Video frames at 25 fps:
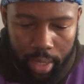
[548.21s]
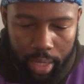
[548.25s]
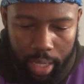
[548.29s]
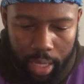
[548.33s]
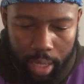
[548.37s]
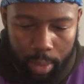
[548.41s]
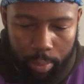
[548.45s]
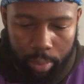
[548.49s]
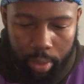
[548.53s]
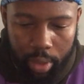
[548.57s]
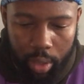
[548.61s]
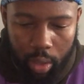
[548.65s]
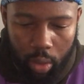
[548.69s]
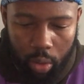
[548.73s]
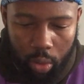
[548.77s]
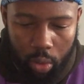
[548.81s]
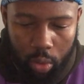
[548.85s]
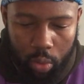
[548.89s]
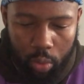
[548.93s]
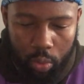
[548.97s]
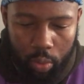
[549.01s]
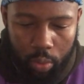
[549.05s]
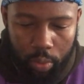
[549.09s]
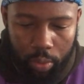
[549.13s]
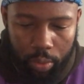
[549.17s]
And
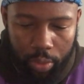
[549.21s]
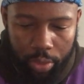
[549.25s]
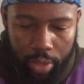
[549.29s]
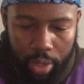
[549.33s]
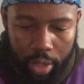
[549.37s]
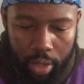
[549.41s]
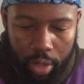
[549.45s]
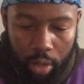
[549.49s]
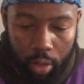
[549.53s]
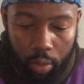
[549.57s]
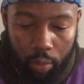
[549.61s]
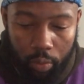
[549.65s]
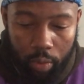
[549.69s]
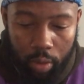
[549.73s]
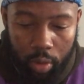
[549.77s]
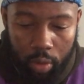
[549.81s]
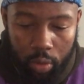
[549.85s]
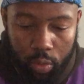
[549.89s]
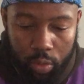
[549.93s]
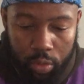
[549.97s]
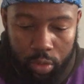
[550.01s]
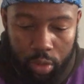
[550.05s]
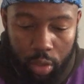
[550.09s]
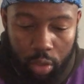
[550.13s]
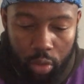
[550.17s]
behold, there
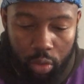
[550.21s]
arose a